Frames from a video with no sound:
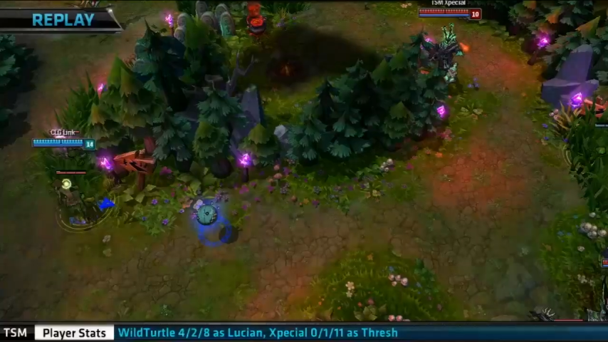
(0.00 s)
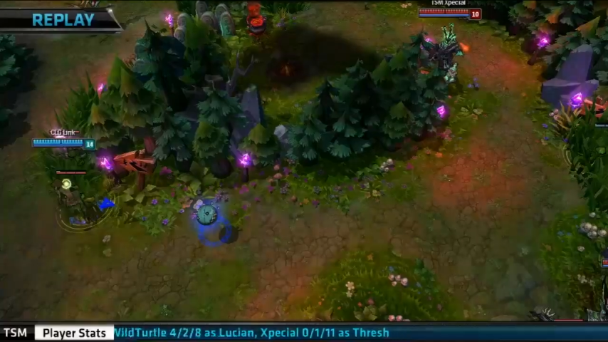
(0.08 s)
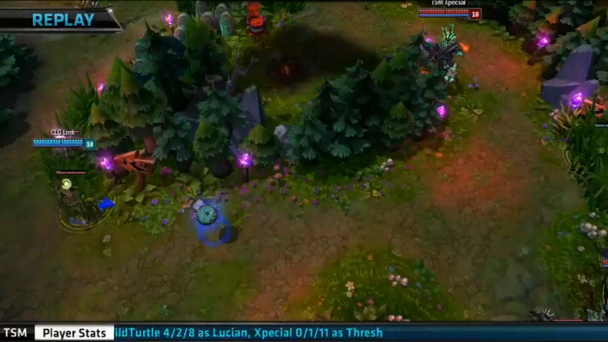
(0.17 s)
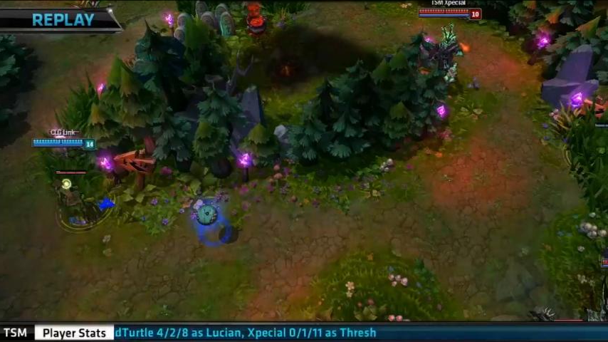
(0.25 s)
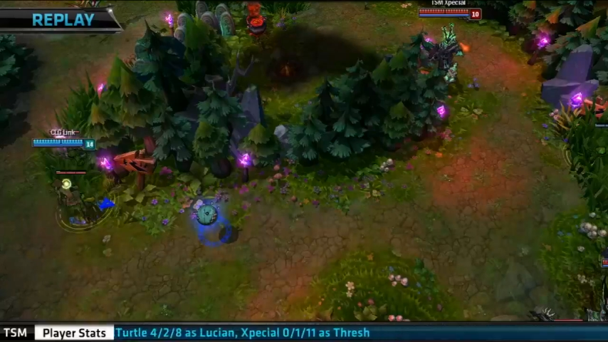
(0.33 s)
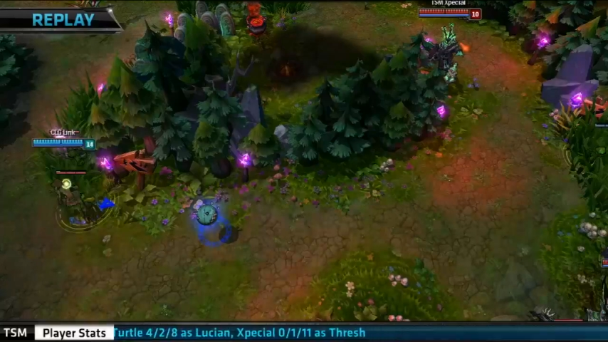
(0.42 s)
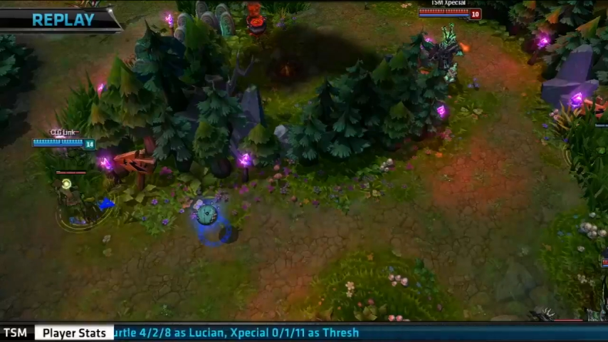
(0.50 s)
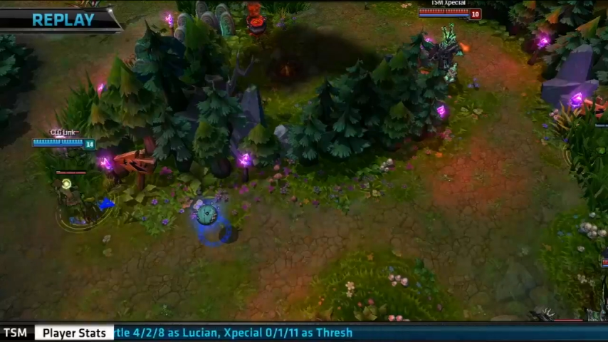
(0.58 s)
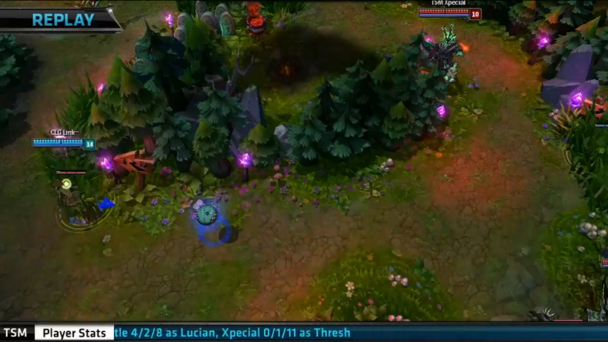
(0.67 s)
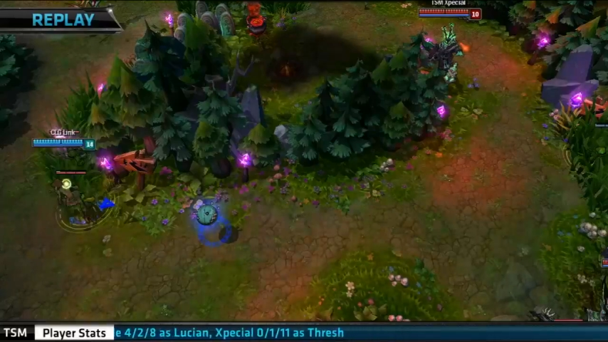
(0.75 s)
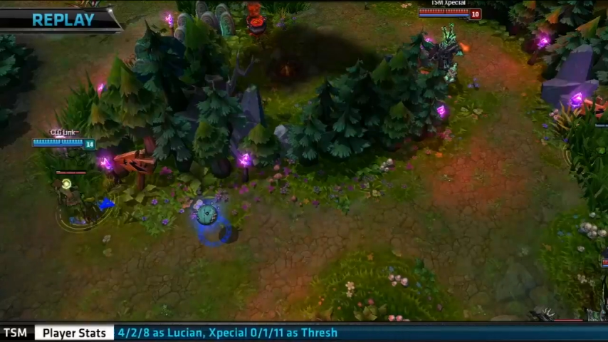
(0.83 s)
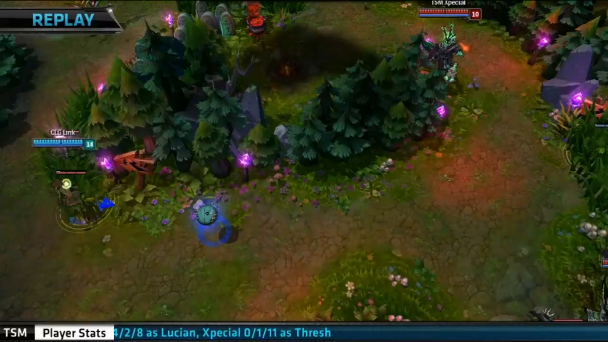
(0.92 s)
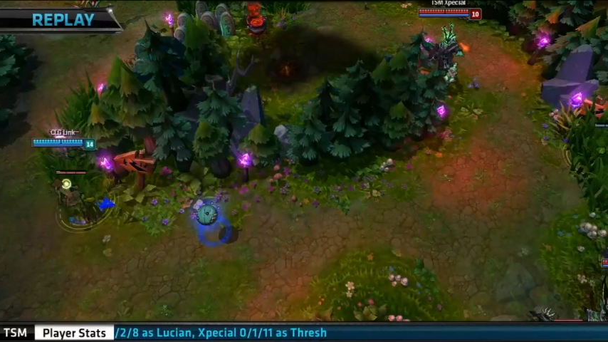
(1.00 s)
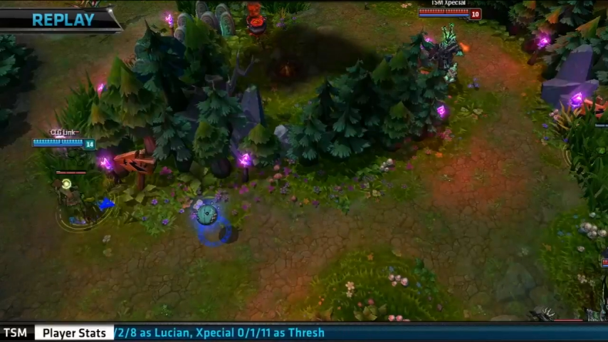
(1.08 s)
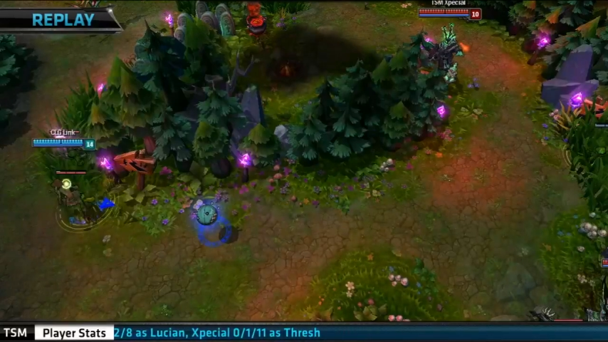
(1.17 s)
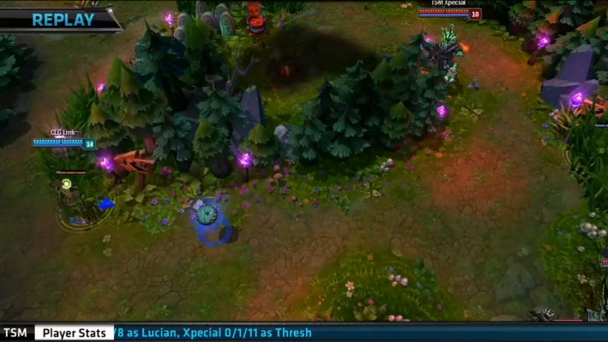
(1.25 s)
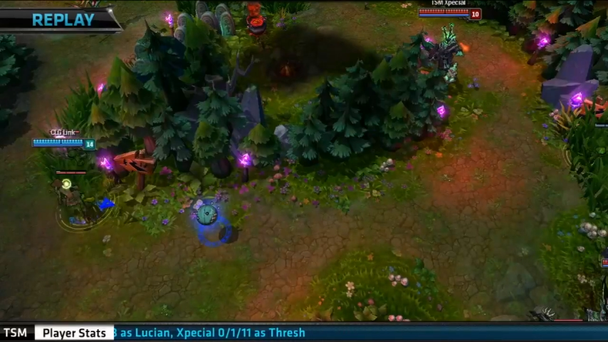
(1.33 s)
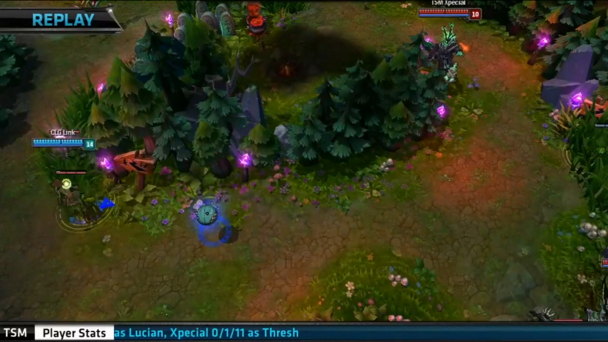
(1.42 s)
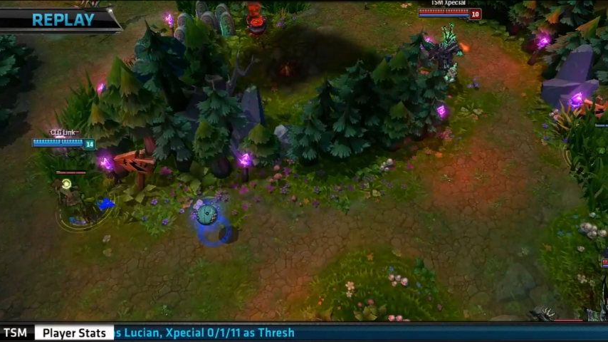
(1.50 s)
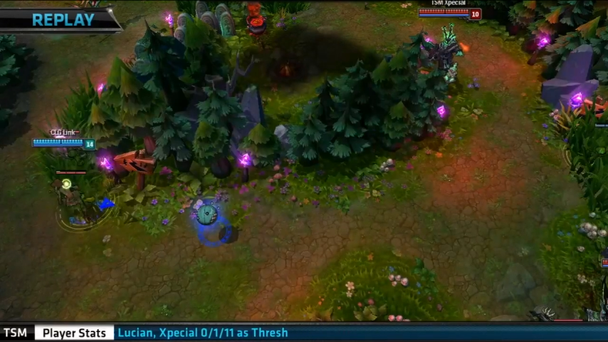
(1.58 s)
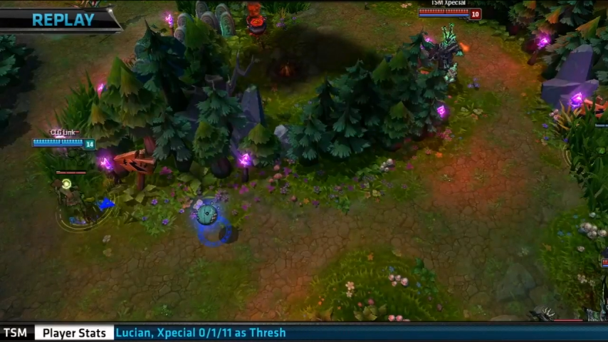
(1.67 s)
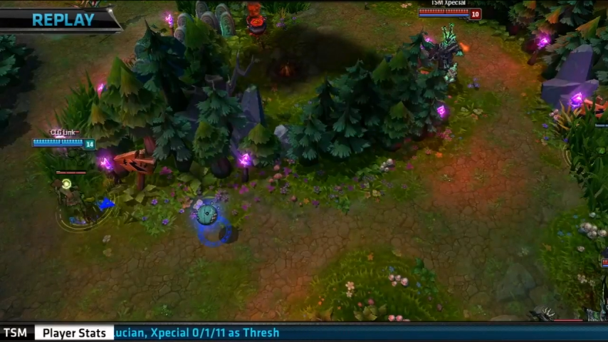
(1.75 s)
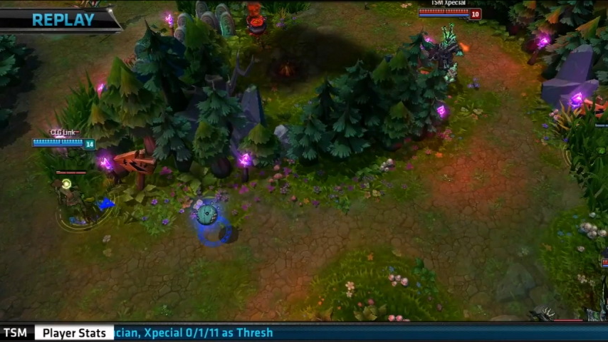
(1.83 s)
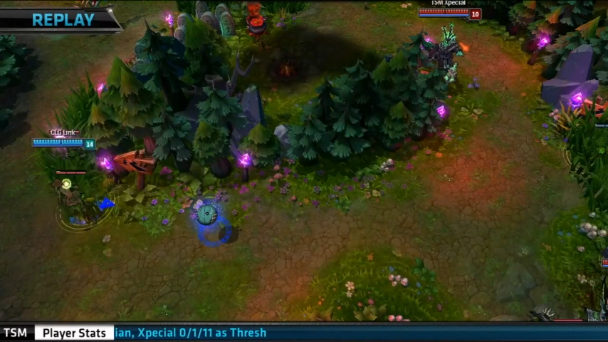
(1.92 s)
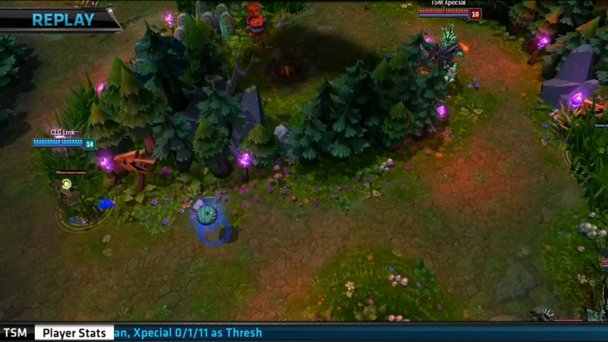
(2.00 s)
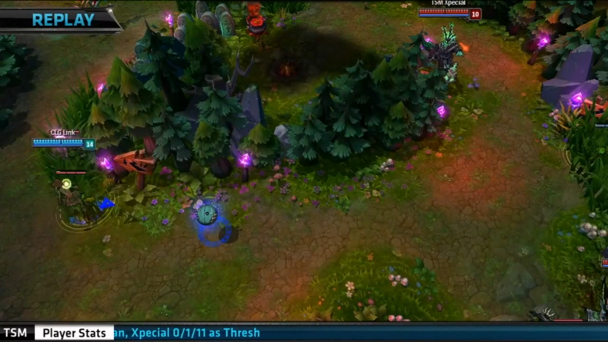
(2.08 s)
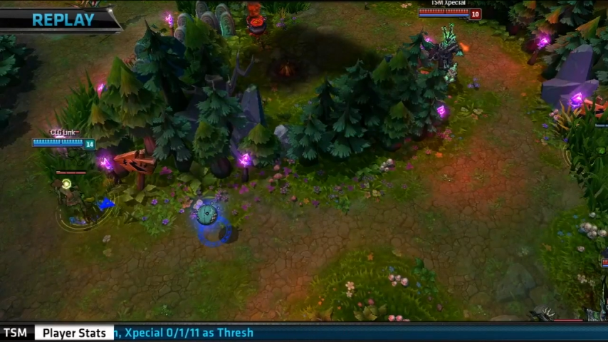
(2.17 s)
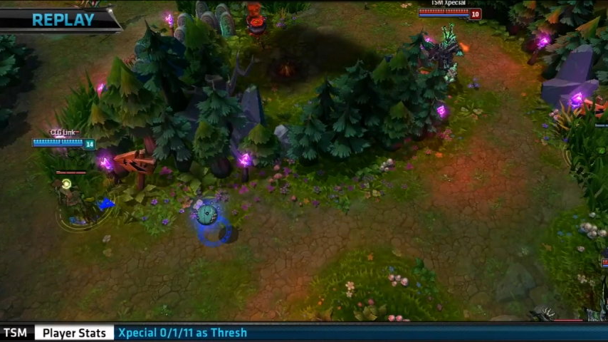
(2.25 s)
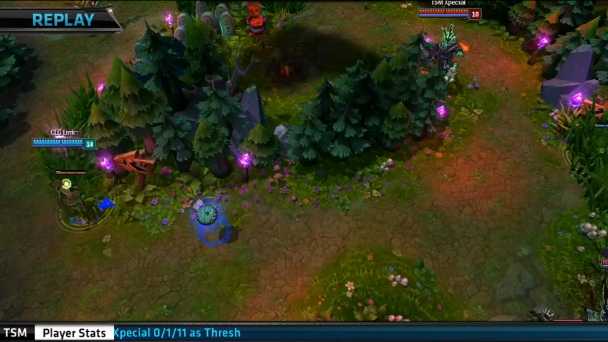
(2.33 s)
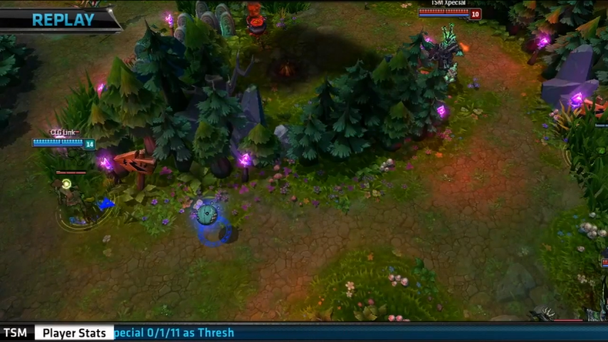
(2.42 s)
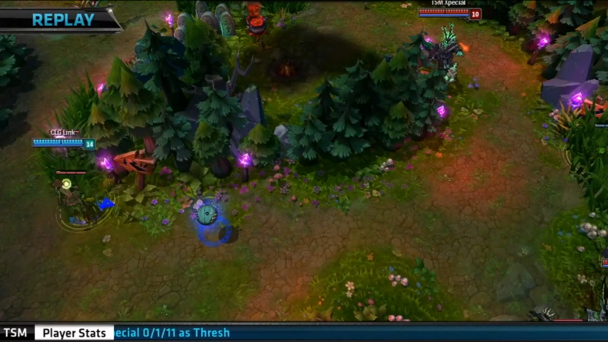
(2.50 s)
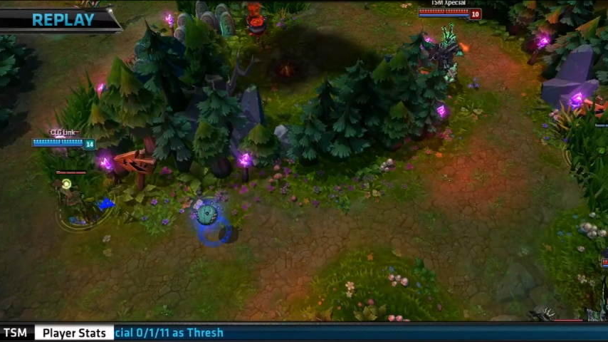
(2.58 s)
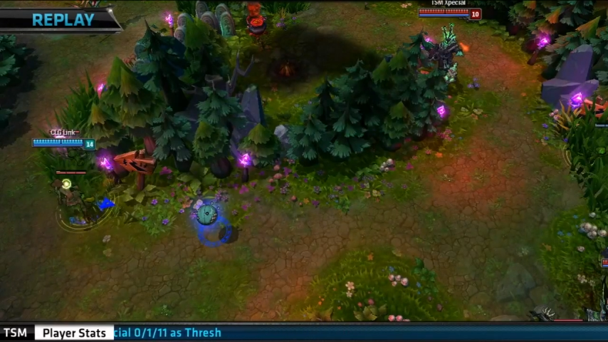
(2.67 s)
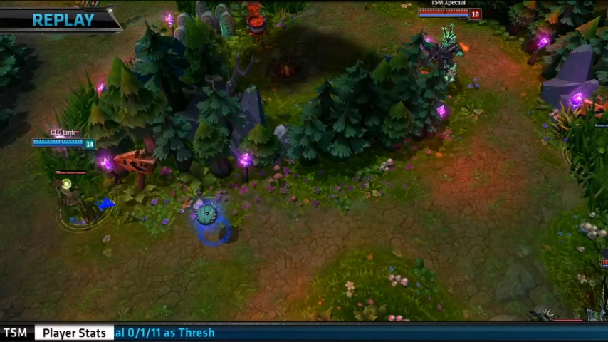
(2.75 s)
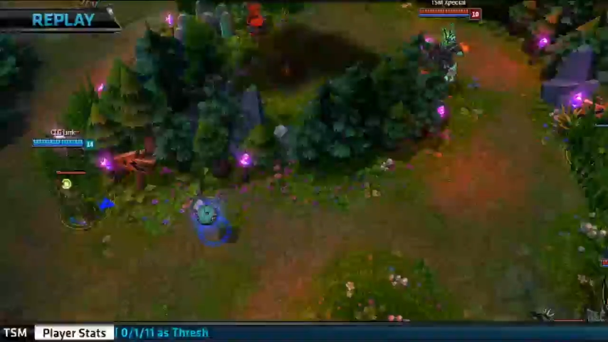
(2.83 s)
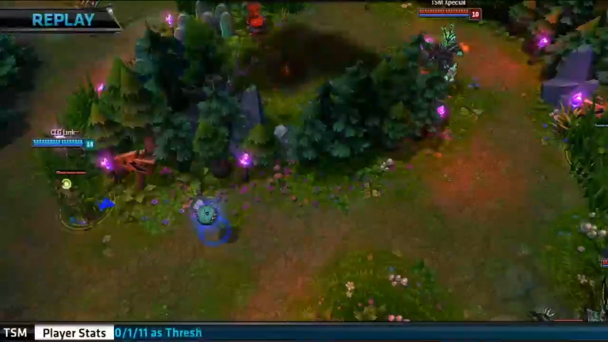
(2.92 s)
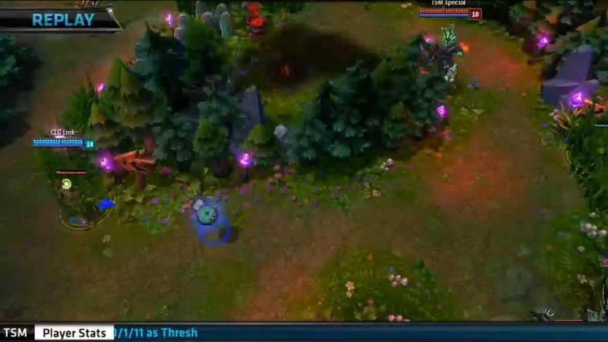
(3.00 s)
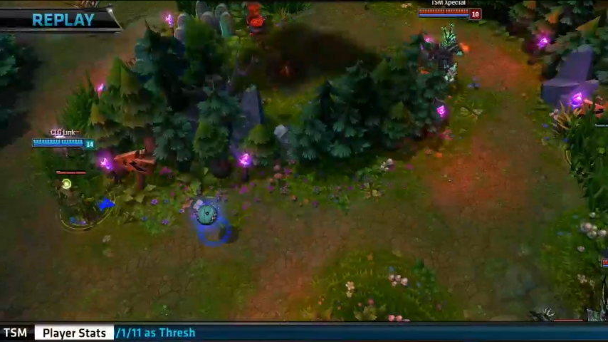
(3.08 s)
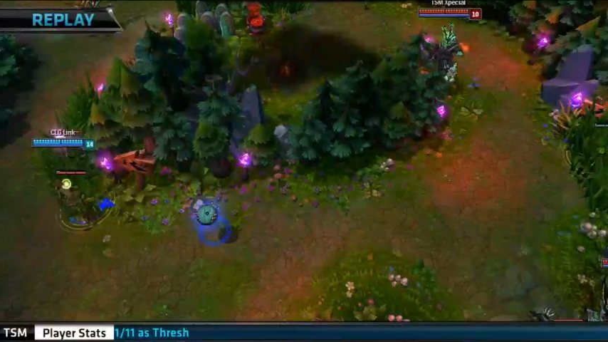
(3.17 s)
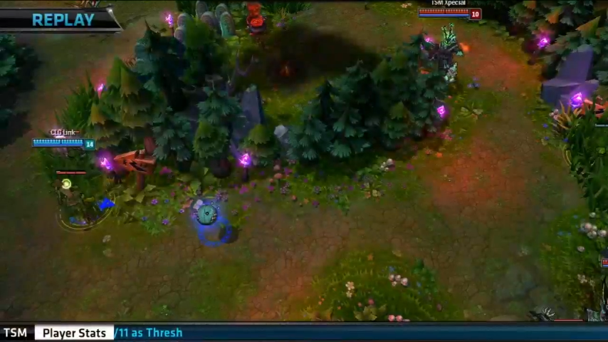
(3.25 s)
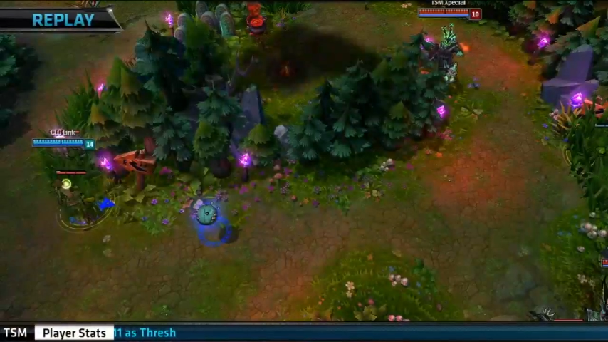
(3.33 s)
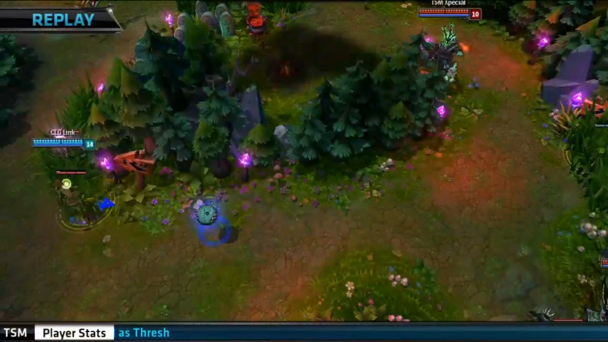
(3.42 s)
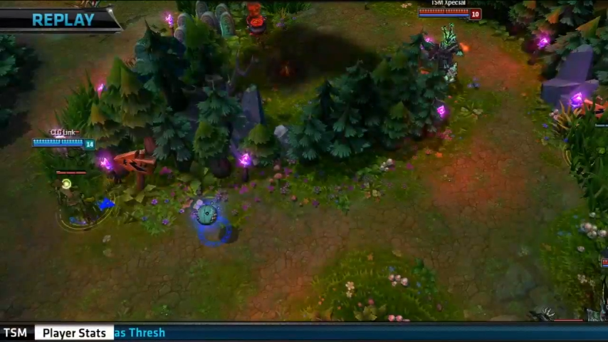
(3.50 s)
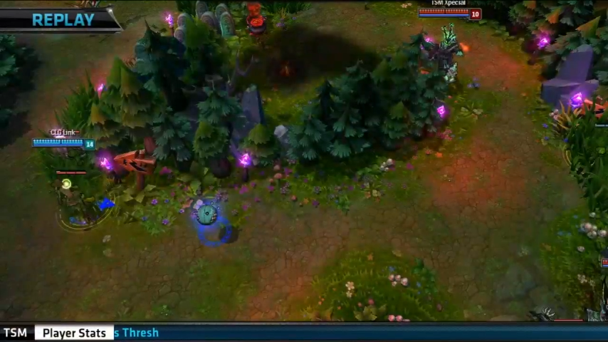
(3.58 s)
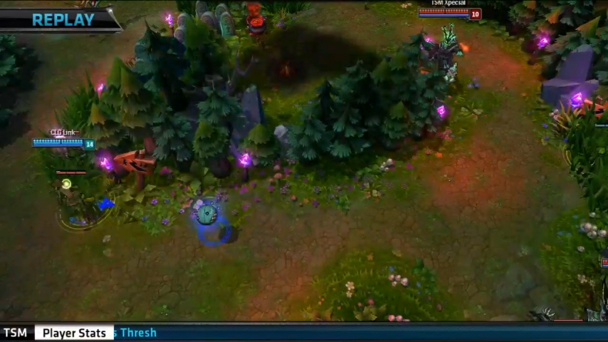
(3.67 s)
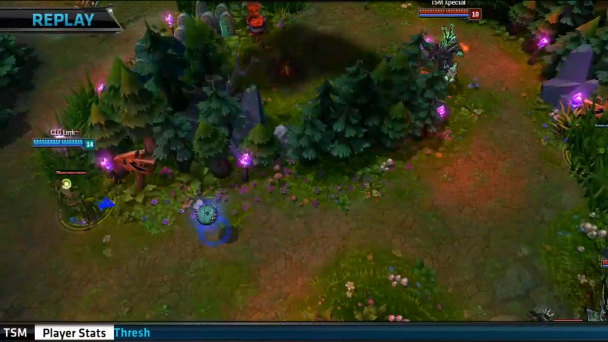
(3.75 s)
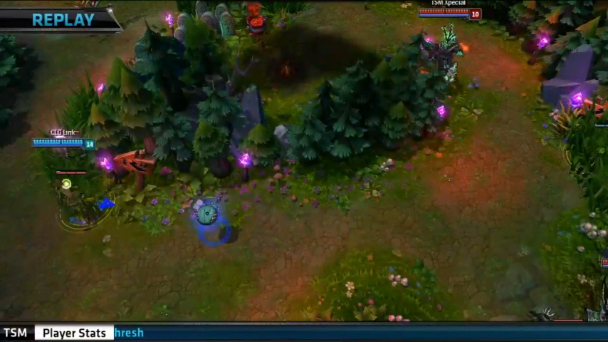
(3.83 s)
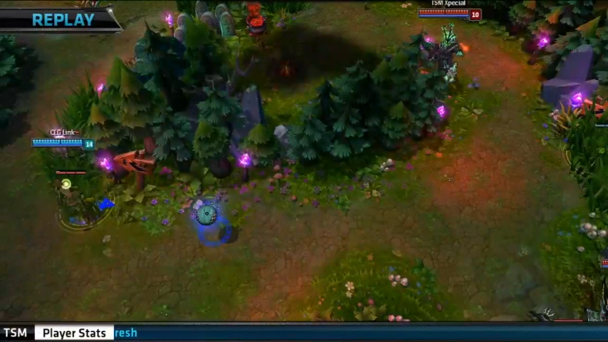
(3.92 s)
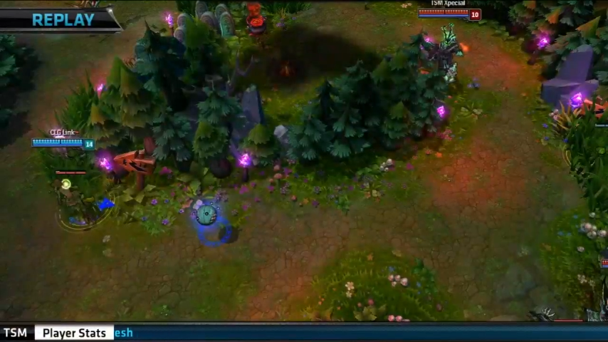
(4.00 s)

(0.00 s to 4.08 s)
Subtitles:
No face is visible, so there are no lips to read.